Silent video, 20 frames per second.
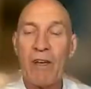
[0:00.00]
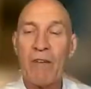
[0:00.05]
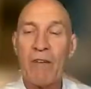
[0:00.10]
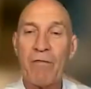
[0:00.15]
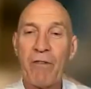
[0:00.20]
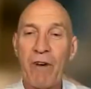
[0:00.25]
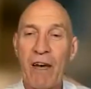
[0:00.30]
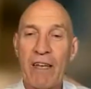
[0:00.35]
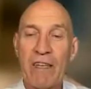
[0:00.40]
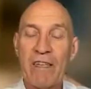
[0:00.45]
I
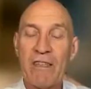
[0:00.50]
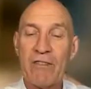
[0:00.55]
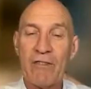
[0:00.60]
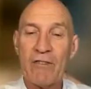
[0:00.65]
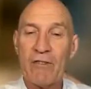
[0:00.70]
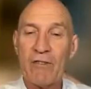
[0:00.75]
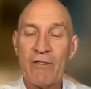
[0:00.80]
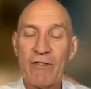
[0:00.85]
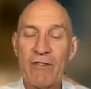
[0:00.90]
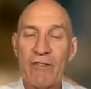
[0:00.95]
find this
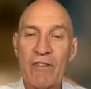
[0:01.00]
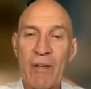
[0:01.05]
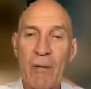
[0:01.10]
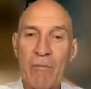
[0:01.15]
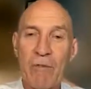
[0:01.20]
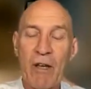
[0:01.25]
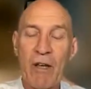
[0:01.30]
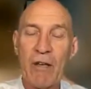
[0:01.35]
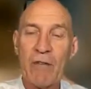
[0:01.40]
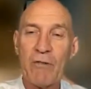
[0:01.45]
is
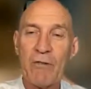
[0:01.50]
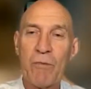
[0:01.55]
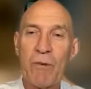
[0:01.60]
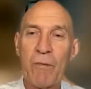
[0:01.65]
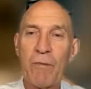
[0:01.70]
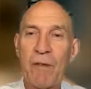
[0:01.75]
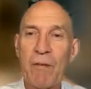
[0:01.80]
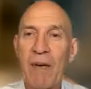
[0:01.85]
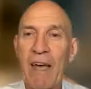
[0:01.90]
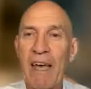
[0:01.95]
sometimes
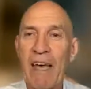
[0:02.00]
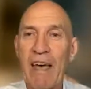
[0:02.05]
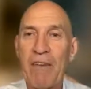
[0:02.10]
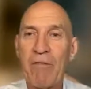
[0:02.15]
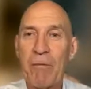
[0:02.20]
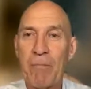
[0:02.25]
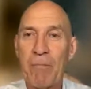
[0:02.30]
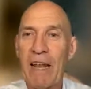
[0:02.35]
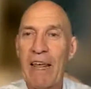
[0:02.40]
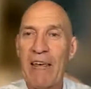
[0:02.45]
when we may have
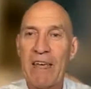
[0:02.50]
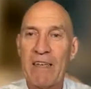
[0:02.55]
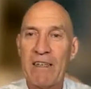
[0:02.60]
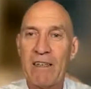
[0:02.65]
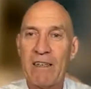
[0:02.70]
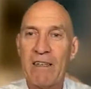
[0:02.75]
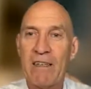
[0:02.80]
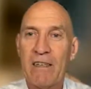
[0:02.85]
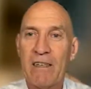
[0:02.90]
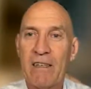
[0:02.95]
a
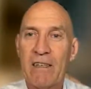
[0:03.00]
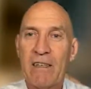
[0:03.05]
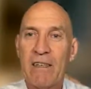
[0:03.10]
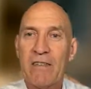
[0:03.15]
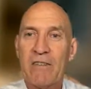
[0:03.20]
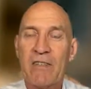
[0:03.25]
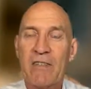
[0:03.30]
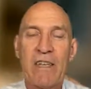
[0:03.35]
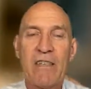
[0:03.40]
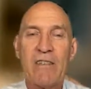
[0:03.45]
plan.
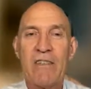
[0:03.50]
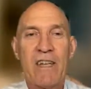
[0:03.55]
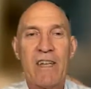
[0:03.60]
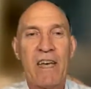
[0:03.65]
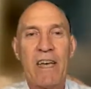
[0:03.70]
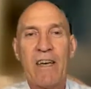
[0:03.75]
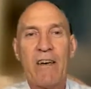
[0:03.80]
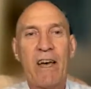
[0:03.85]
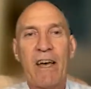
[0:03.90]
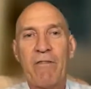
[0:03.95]
Say today
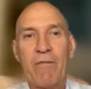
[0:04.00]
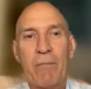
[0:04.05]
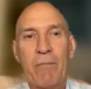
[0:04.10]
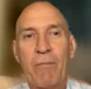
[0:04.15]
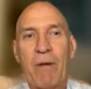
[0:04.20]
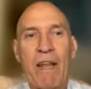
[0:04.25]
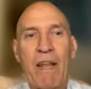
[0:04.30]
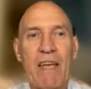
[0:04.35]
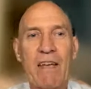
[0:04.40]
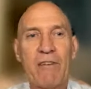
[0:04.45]
I have a
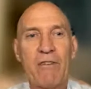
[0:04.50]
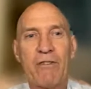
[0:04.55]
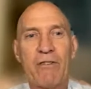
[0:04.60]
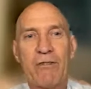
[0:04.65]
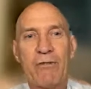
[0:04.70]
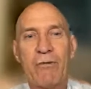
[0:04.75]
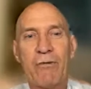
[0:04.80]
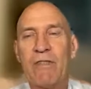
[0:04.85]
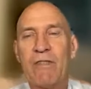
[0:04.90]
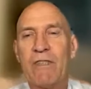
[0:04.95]
plan to
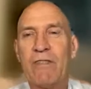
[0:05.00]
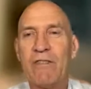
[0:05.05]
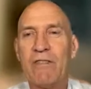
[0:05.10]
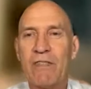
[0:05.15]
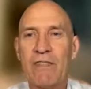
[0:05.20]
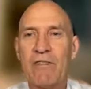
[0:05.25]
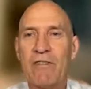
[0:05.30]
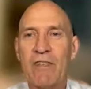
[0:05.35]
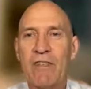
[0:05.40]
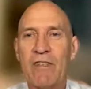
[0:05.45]
do this,
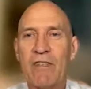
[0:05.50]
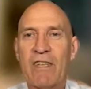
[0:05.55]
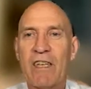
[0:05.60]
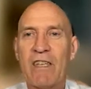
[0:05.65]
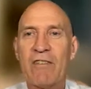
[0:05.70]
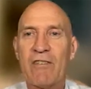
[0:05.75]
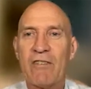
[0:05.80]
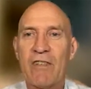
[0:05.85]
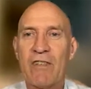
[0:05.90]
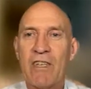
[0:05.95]
this, and
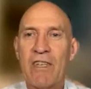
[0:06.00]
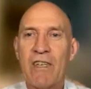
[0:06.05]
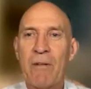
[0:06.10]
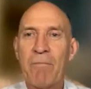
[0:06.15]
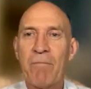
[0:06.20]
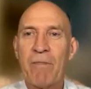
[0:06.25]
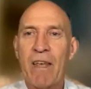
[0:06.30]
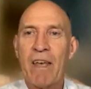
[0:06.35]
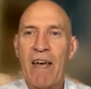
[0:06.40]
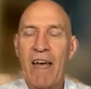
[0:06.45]
this,
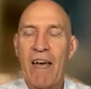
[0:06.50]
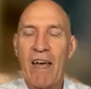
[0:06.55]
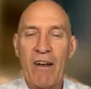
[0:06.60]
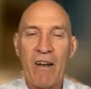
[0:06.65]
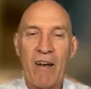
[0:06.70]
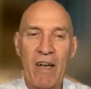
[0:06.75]
and